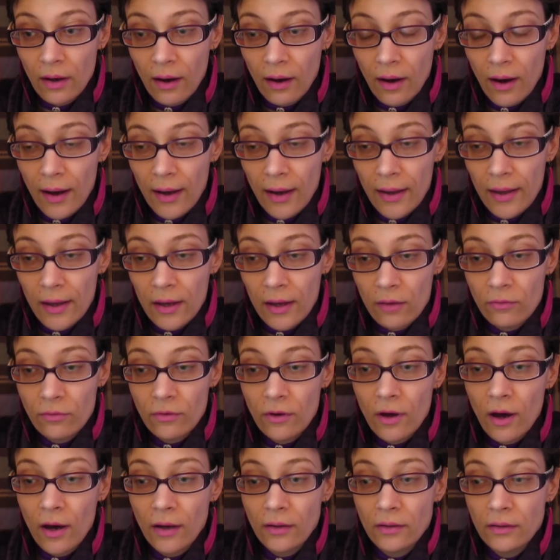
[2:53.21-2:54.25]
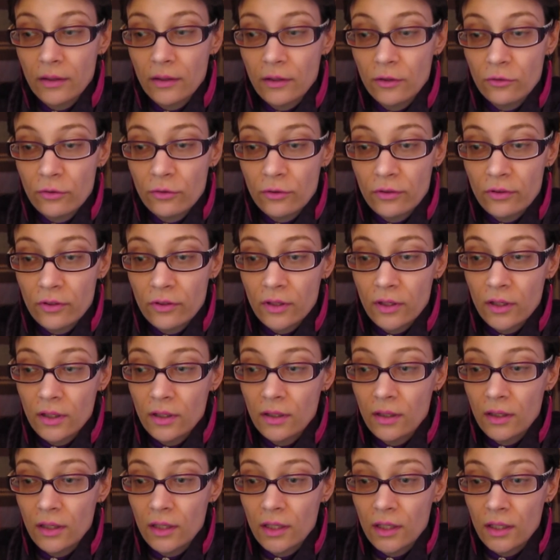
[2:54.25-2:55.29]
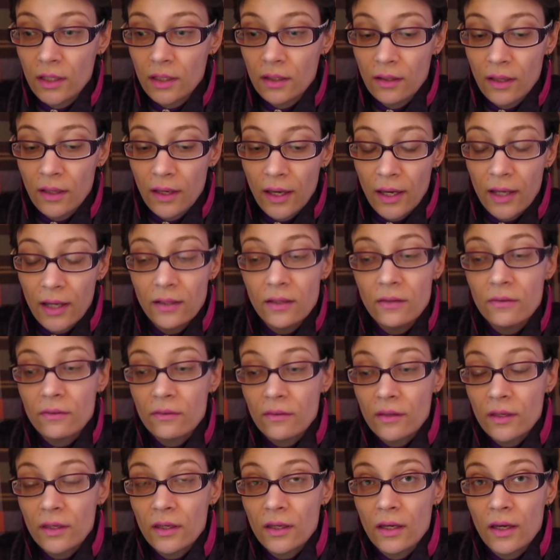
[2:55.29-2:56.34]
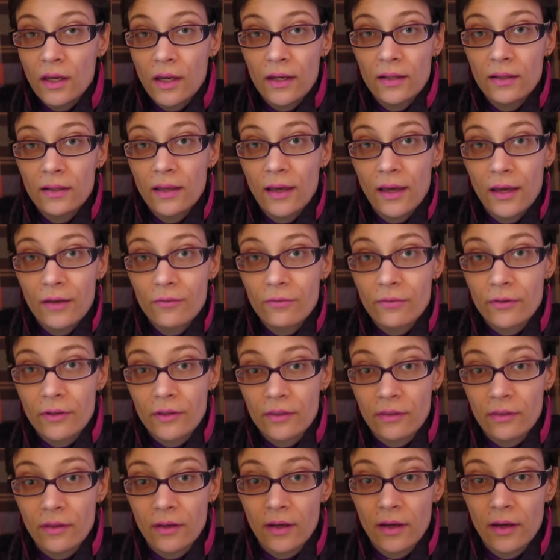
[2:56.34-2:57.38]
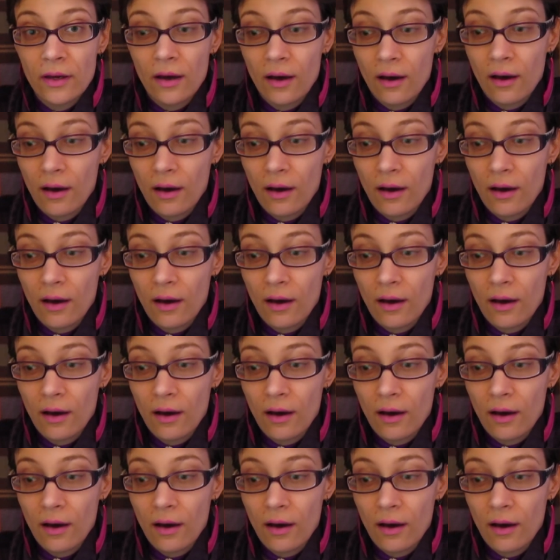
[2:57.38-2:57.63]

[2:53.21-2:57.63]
I have gotten interested in anything and everything.